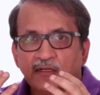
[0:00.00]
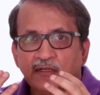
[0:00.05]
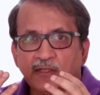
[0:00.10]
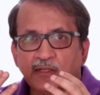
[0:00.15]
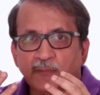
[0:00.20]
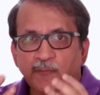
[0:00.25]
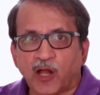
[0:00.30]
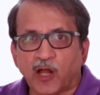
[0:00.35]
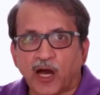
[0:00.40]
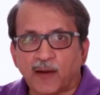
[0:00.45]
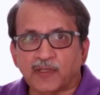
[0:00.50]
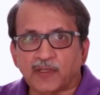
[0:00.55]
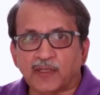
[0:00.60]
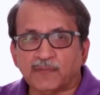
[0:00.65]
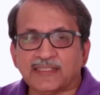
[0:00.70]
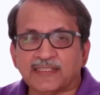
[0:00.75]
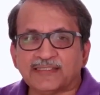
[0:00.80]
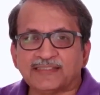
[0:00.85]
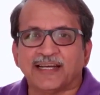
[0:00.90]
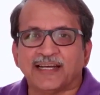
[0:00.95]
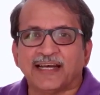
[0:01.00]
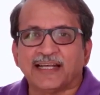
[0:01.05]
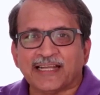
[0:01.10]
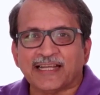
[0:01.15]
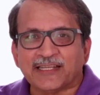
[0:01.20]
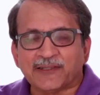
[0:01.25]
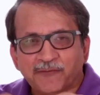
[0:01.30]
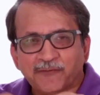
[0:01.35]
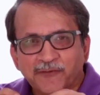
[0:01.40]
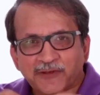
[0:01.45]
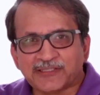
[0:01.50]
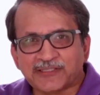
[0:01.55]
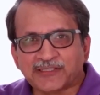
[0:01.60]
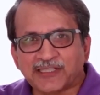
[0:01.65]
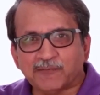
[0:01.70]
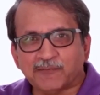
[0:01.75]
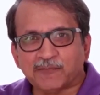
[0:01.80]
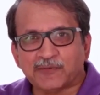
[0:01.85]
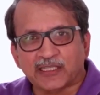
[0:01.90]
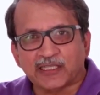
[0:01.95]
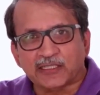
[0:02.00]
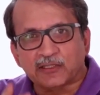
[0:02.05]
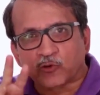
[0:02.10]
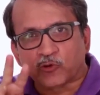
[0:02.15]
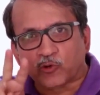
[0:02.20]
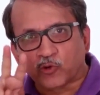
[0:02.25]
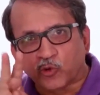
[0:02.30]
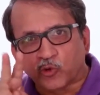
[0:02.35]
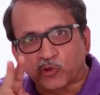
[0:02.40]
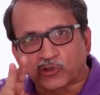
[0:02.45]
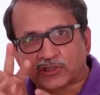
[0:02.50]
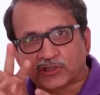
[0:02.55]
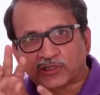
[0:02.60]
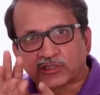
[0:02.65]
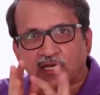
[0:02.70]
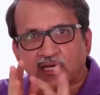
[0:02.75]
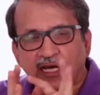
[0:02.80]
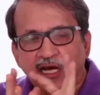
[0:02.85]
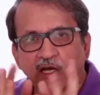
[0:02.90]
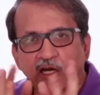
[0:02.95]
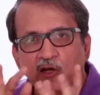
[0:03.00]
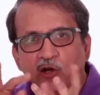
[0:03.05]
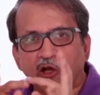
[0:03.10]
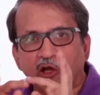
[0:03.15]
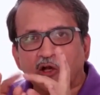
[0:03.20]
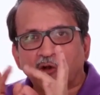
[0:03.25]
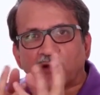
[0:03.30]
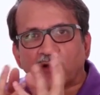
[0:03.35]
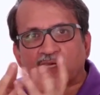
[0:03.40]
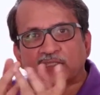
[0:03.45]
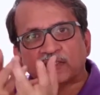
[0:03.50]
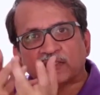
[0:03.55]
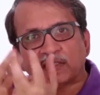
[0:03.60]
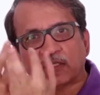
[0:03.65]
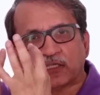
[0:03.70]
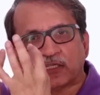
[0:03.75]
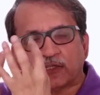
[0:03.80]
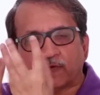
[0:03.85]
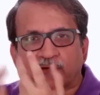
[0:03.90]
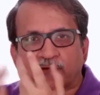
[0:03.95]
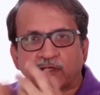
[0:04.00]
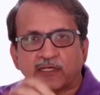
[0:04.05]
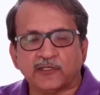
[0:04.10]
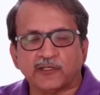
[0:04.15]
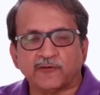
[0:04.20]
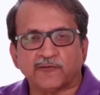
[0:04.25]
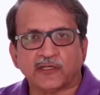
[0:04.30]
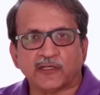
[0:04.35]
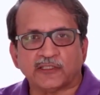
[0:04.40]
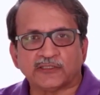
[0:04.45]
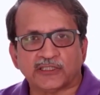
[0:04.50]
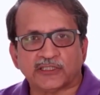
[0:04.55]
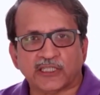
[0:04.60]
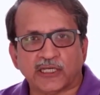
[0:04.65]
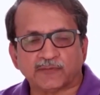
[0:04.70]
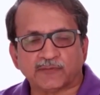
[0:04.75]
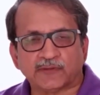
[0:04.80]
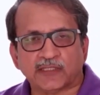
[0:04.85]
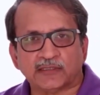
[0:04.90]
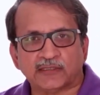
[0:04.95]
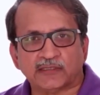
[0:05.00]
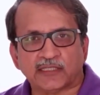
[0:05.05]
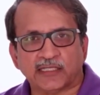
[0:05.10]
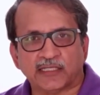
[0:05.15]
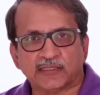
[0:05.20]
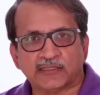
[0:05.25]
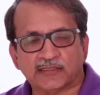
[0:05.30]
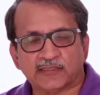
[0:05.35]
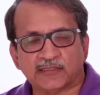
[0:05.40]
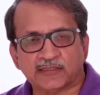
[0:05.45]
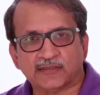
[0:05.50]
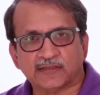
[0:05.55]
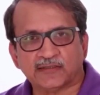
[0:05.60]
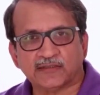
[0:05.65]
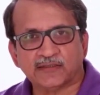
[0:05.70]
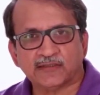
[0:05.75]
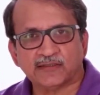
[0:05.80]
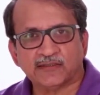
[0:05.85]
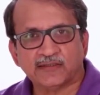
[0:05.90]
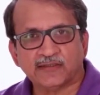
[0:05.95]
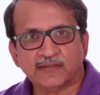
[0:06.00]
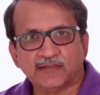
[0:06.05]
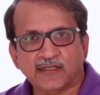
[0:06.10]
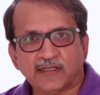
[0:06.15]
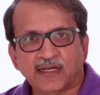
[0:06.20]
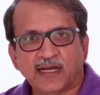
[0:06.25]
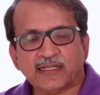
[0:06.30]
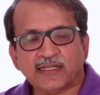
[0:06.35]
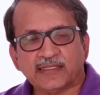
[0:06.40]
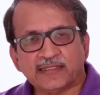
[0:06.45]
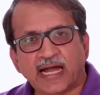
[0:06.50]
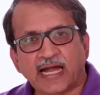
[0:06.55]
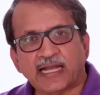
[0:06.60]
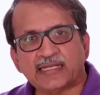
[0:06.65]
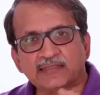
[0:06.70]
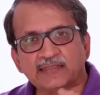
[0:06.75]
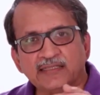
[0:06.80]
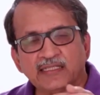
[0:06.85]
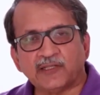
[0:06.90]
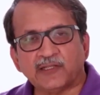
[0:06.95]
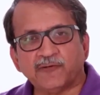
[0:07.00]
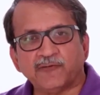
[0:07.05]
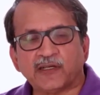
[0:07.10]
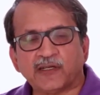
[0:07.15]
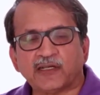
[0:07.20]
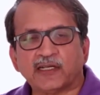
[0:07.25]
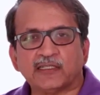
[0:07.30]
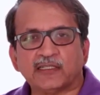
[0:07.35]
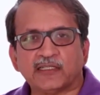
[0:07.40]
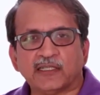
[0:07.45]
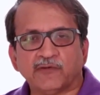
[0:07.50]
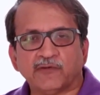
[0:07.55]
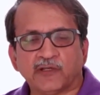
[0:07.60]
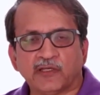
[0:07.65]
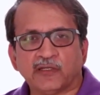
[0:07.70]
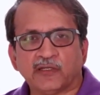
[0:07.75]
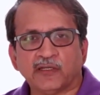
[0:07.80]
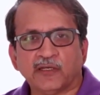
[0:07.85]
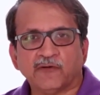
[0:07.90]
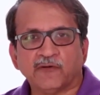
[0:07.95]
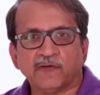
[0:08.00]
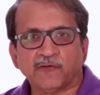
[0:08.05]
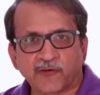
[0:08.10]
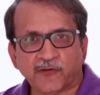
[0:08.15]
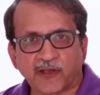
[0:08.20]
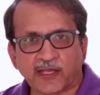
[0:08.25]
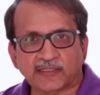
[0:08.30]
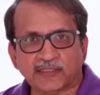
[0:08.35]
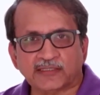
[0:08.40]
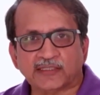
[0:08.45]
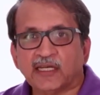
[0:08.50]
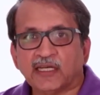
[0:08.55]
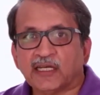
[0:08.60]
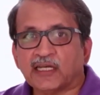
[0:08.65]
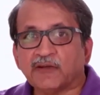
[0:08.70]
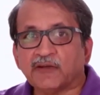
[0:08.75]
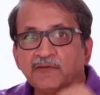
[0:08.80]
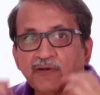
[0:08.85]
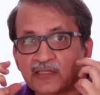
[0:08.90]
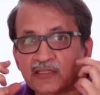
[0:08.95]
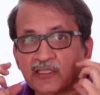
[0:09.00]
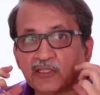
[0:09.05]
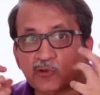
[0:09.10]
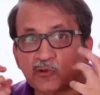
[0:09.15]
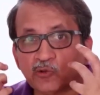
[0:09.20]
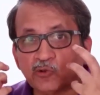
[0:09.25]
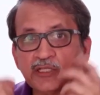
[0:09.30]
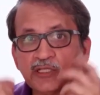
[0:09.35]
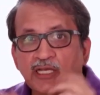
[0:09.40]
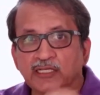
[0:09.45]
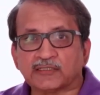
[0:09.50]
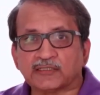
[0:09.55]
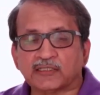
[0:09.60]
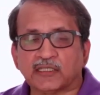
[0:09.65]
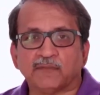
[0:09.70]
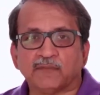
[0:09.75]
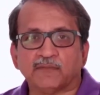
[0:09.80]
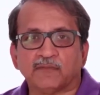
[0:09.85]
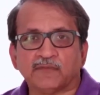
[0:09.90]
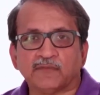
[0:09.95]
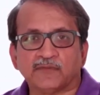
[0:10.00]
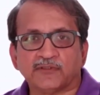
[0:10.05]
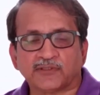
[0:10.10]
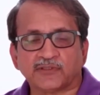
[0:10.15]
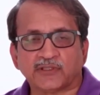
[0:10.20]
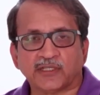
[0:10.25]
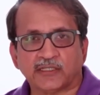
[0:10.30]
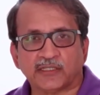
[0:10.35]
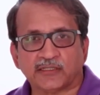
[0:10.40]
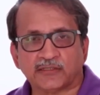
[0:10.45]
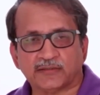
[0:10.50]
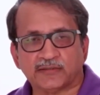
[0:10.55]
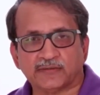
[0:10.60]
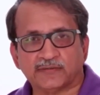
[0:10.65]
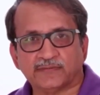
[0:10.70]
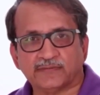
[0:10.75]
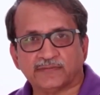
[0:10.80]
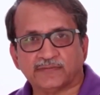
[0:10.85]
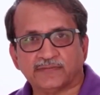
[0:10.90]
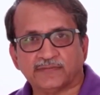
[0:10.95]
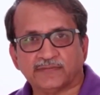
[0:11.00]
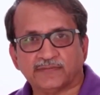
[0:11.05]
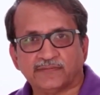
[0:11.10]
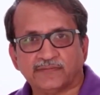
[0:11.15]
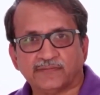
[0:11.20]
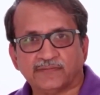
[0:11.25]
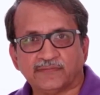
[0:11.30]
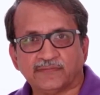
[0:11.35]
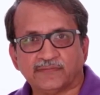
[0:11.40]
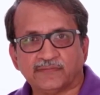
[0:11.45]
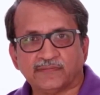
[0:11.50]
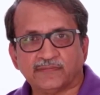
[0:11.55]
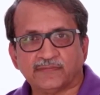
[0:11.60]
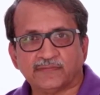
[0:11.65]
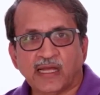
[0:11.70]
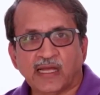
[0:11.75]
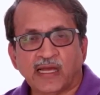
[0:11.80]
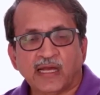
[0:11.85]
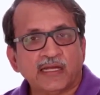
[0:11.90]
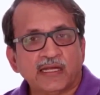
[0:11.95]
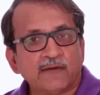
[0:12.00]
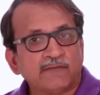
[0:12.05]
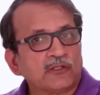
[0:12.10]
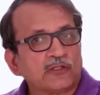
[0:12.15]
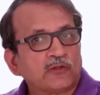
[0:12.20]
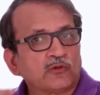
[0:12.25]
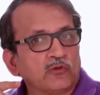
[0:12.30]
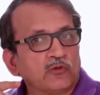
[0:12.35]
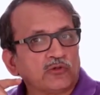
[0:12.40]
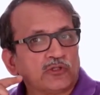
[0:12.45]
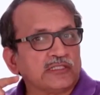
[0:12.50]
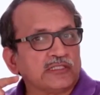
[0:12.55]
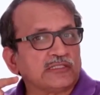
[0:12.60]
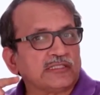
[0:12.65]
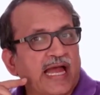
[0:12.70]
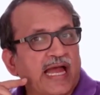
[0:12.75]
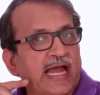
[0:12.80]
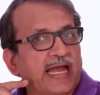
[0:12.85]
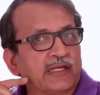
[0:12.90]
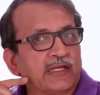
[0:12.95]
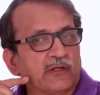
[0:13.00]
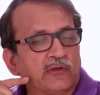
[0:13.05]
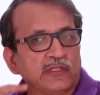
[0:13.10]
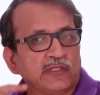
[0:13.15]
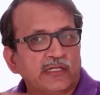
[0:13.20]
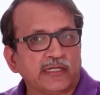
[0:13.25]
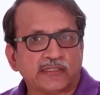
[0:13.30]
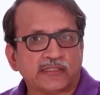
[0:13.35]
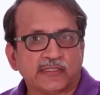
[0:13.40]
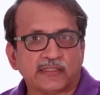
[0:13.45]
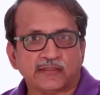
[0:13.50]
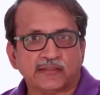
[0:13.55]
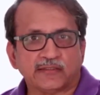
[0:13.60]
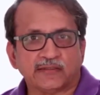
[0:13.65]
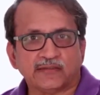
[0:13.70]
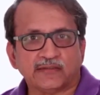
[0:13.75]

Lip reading: the problem is that the wisdom teeth roots are always in the different shapes and sizes. And that is the difficulty we face even the tooth has come straight. If the tooth is angulated,